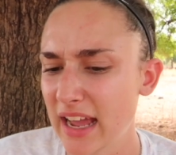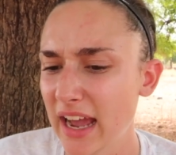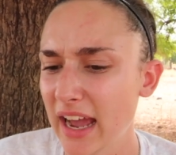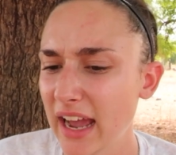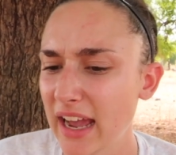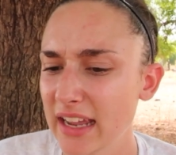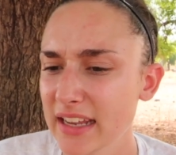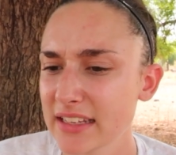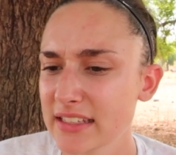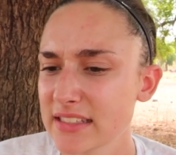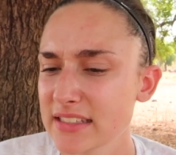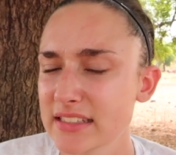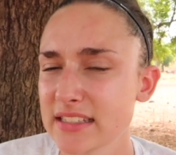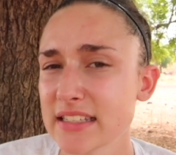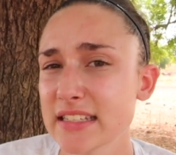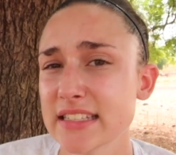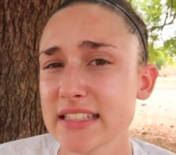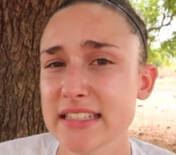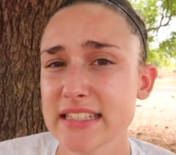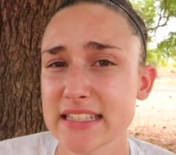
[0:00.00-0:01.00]

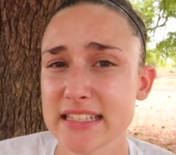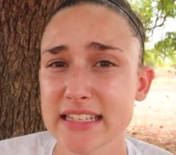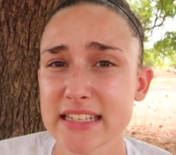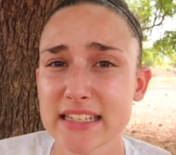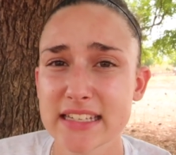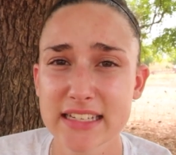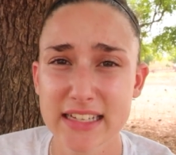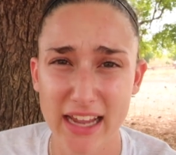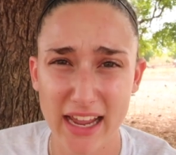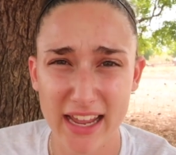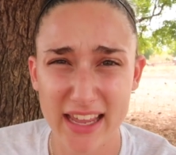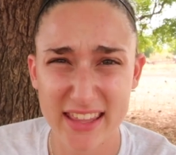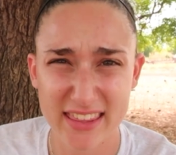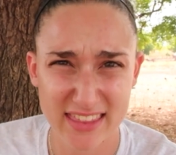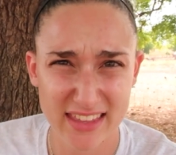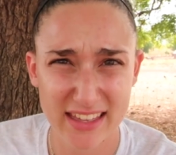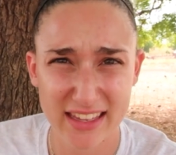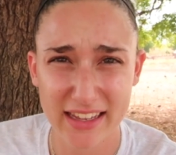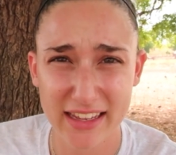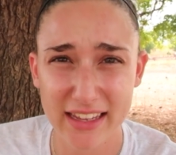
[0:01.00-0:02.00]
ICT, I
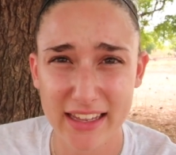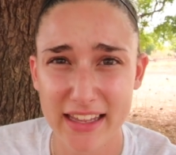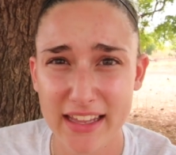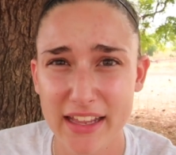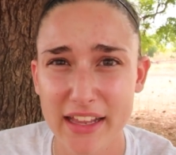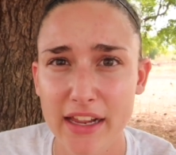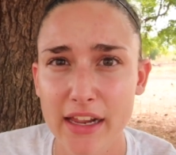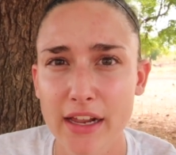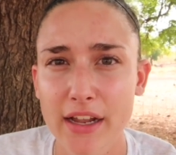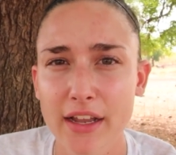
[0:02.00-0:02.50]
think.